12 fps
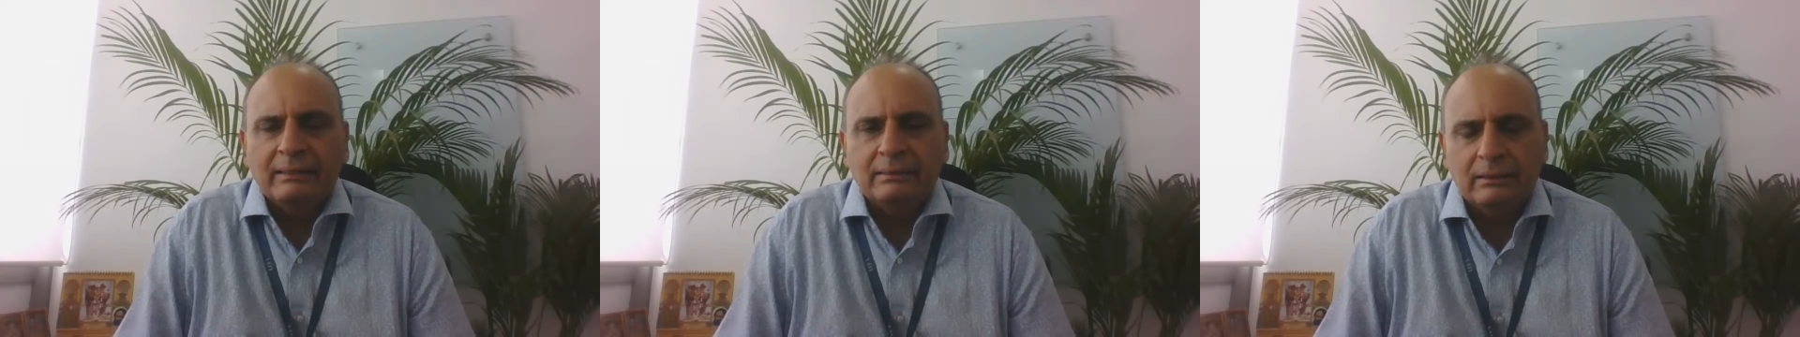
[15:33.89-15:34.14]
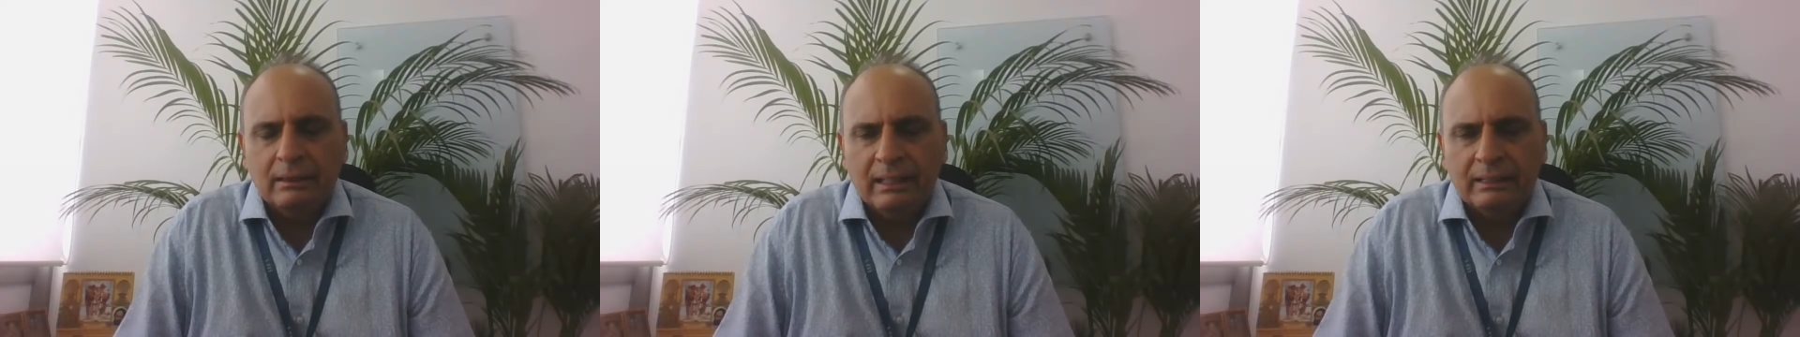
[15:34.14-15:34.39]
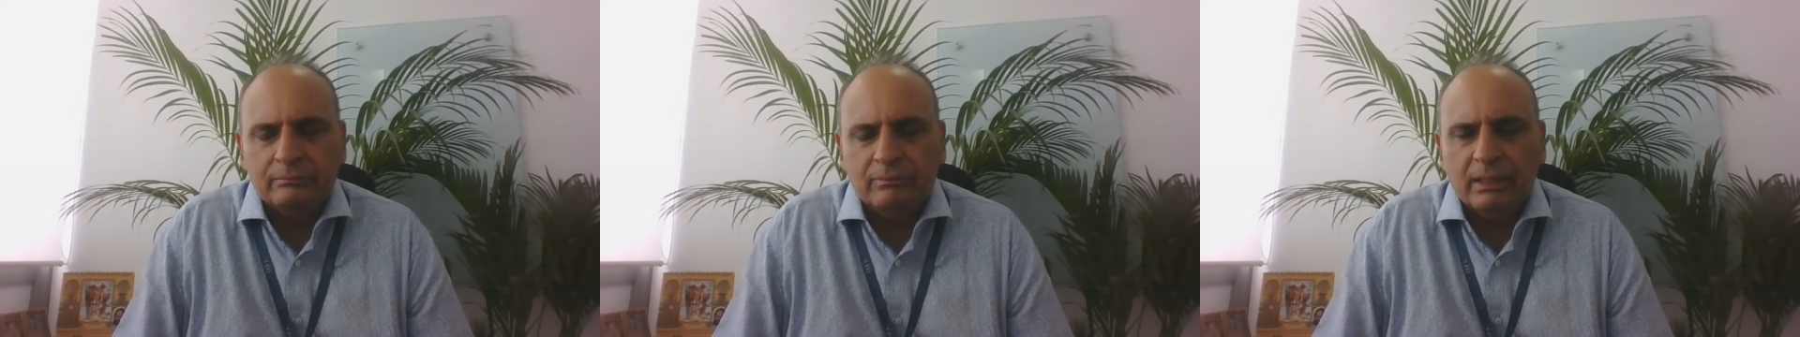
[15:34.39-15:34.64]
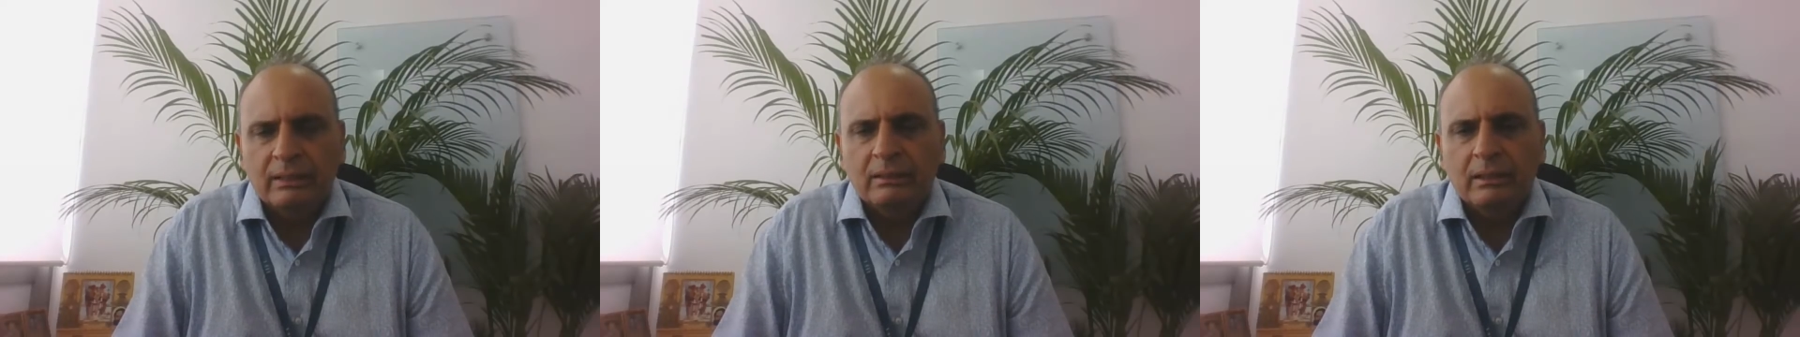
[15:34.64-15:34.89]
as
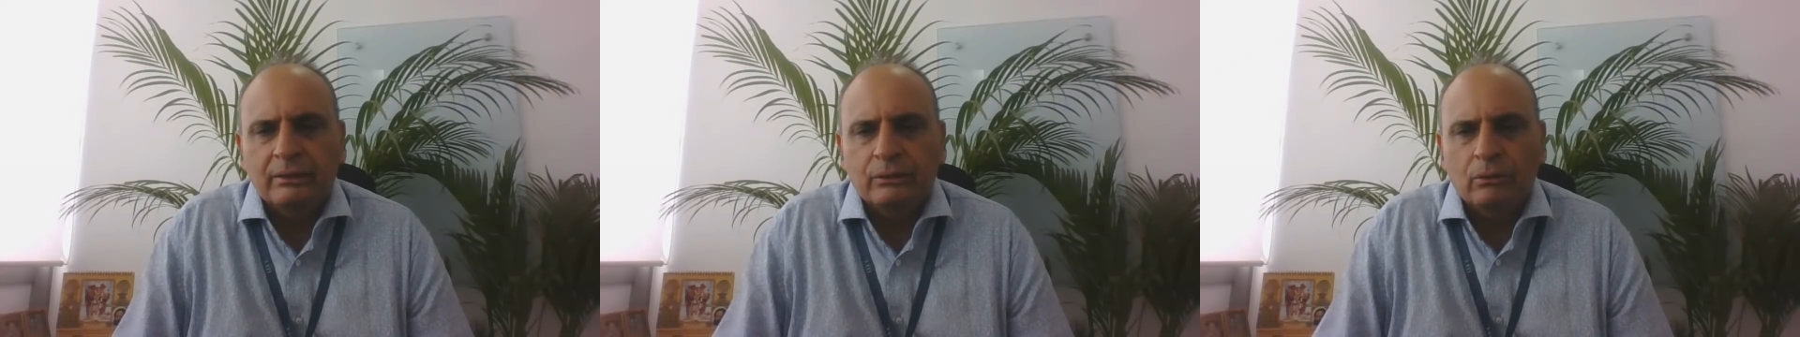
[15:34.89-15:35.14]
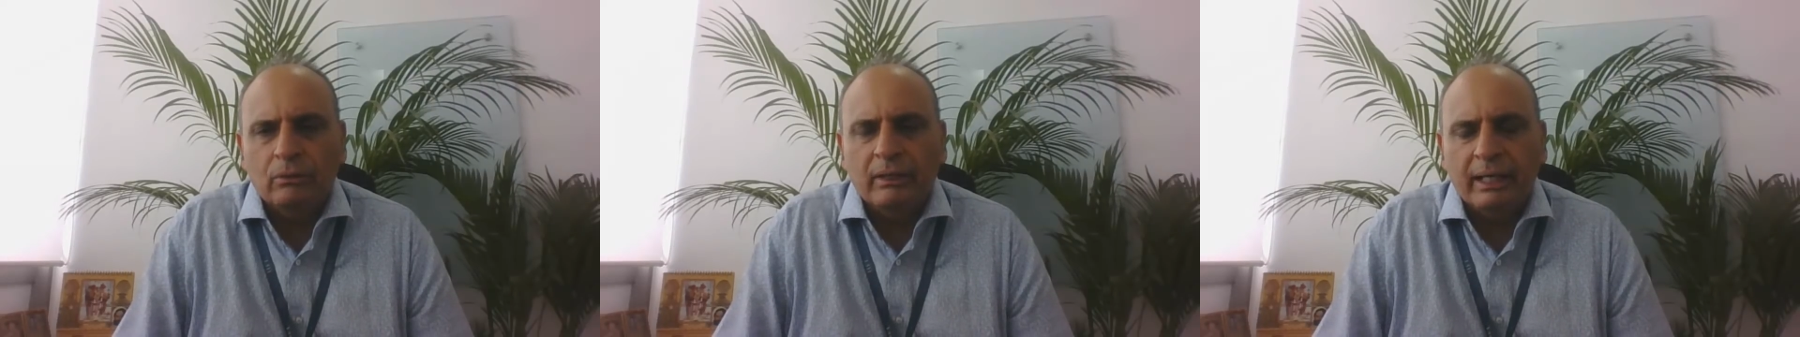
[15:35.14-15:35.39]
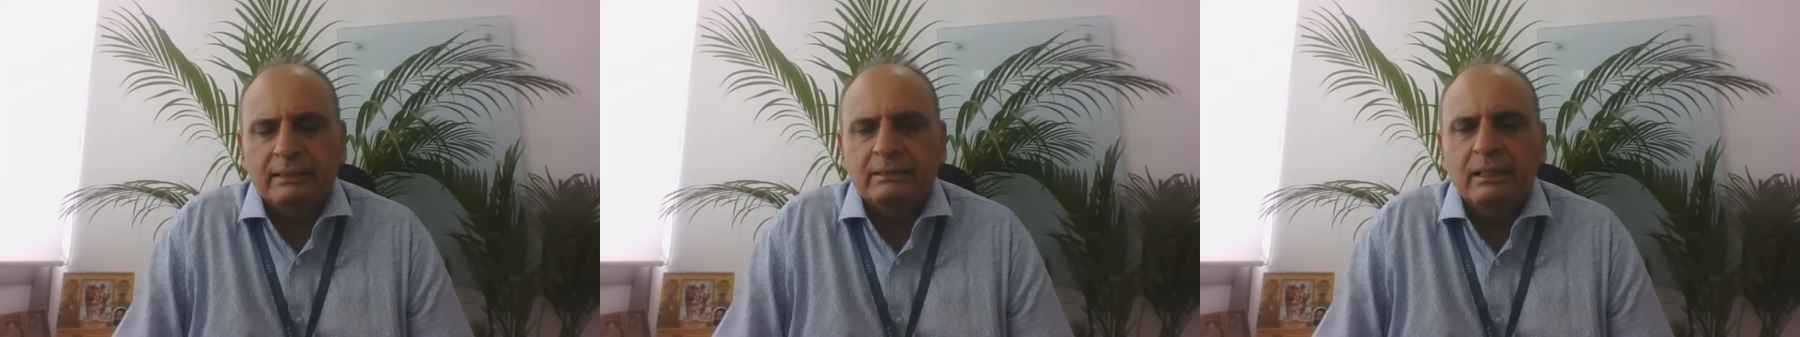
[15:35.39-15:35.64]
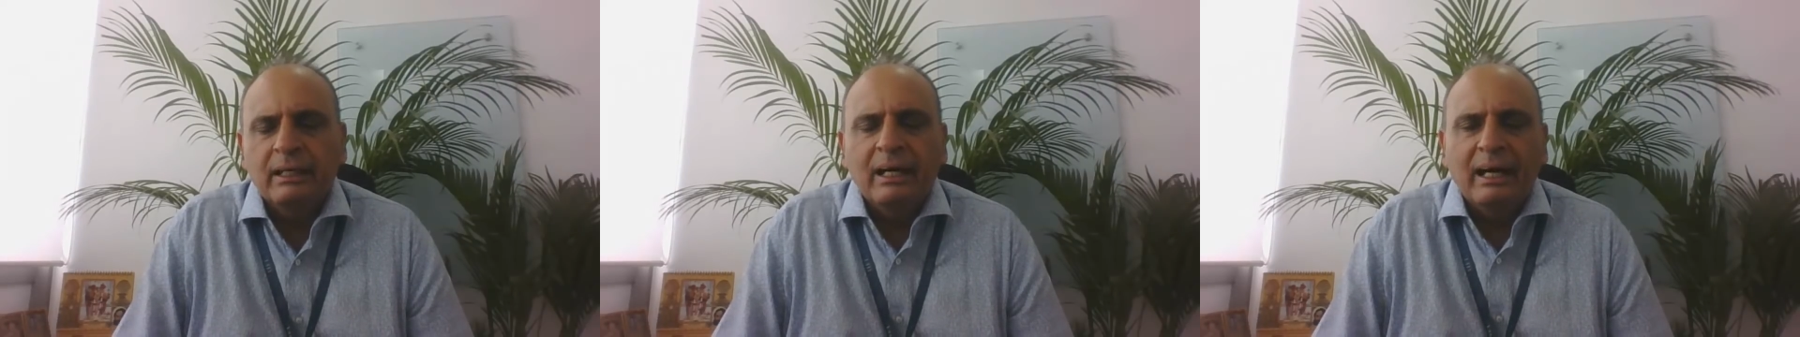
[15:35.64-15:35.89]
one
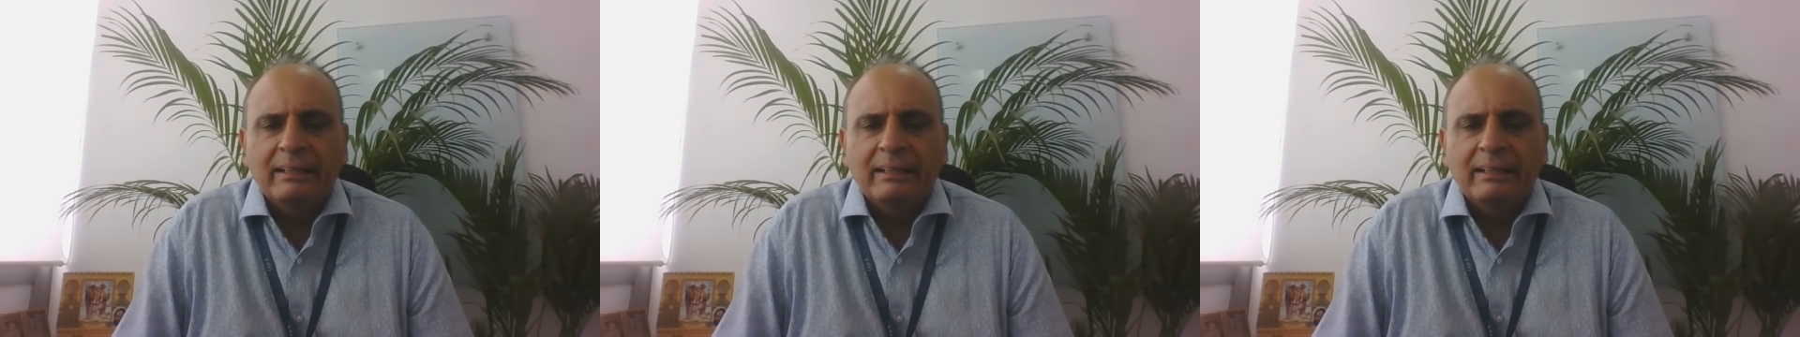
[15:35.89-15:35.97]
hedge.